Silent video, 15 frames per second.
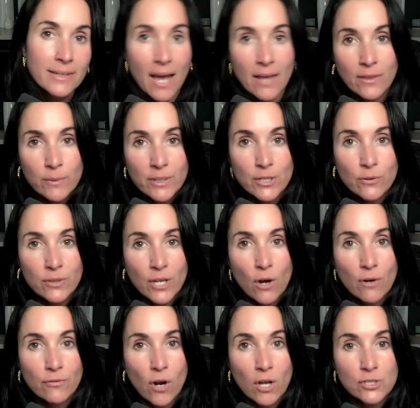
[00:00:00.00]
Now that we know the
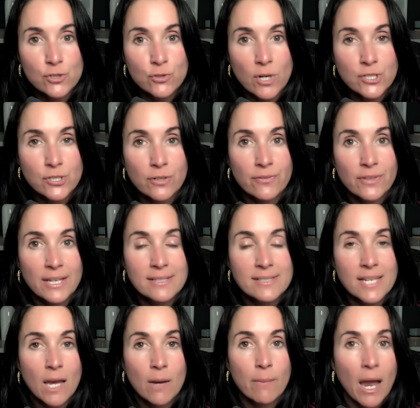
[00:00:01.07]
overall structure of the
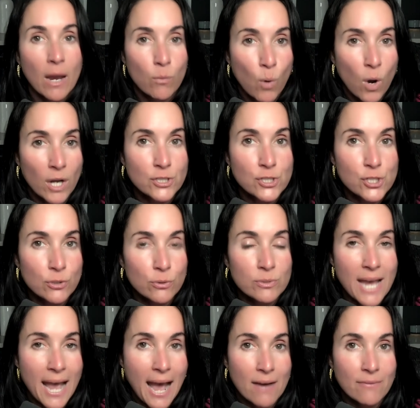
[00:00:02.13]
exam, I want you
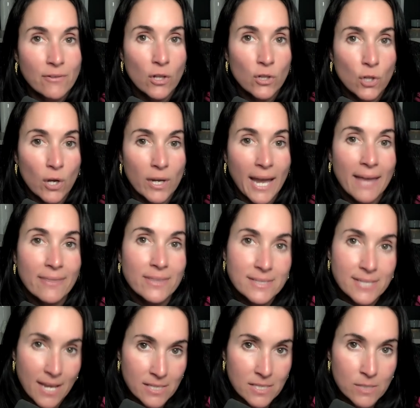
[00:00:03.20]
to have a look at the
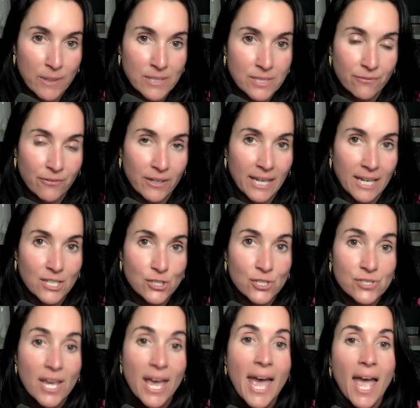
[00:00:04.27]
test
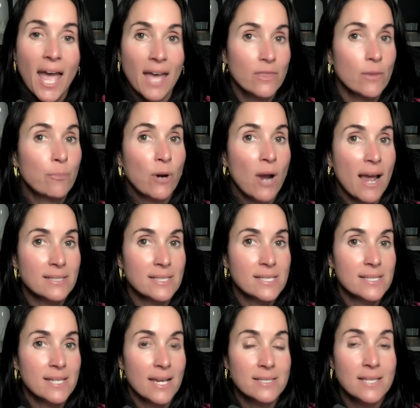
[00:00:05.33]
specifications and the
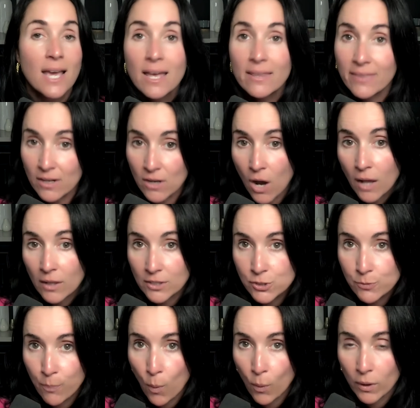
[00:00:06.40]
practice test that
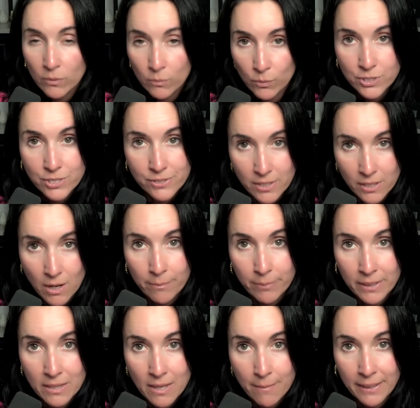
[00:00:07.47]
College Board, which is the
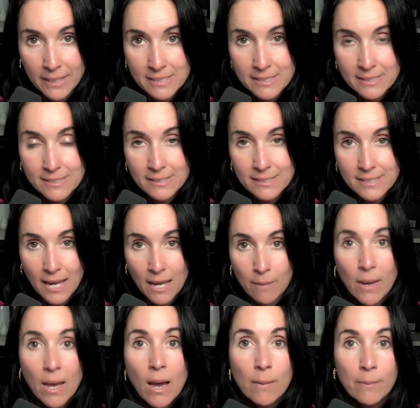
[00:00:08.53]
company that makes this
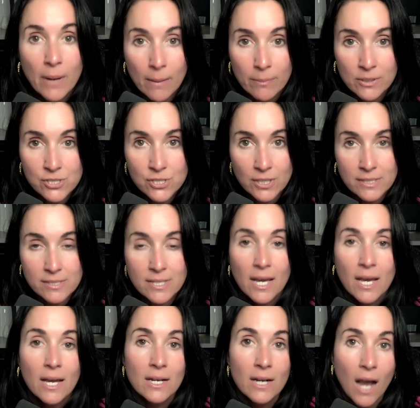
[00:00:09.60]
exam, publishes.
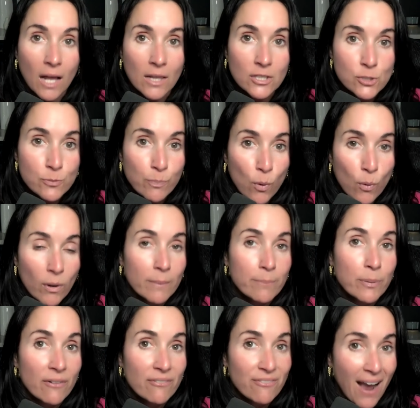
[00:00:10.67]
College Board
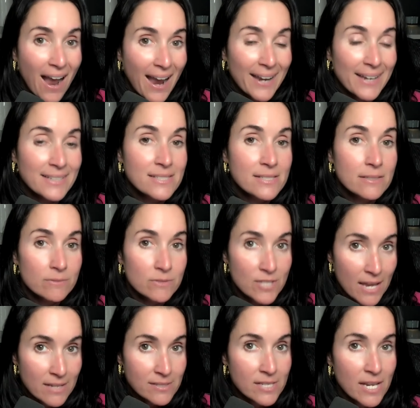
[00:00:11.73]
provides
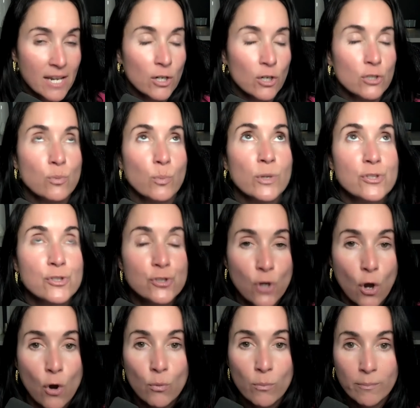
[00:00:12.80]
test takers with
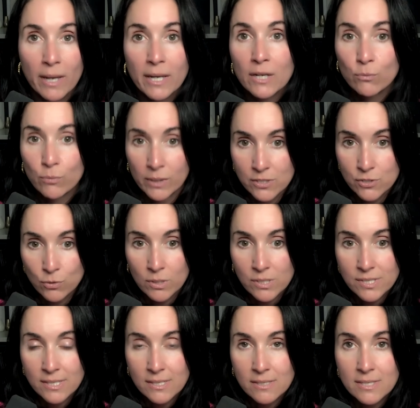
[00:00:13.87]
so many
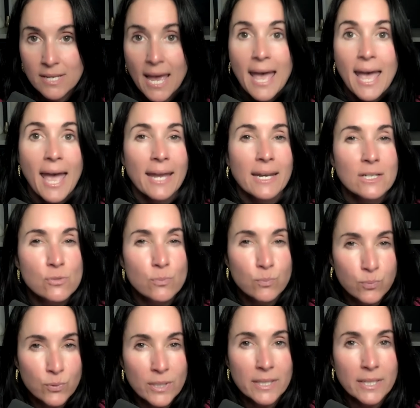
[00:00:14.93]
resources, and it's
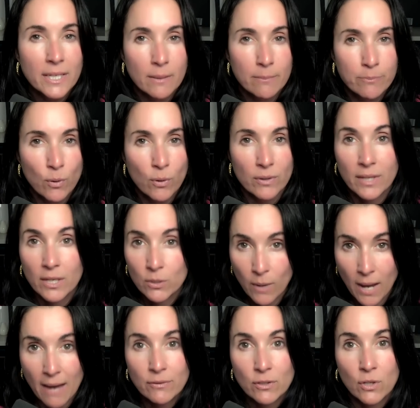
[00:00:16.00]
really important that you
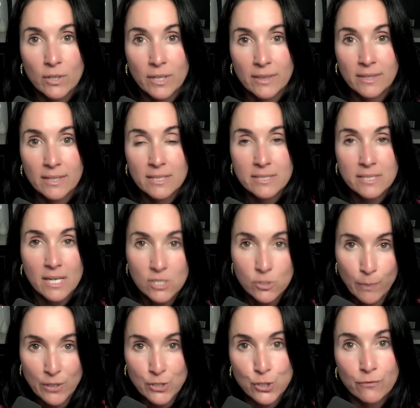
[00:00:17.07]
have a look at these,
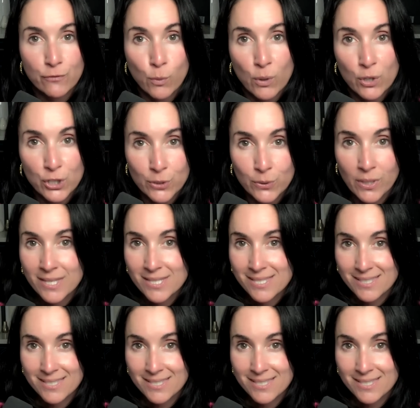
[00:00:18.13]
especially if you are new to this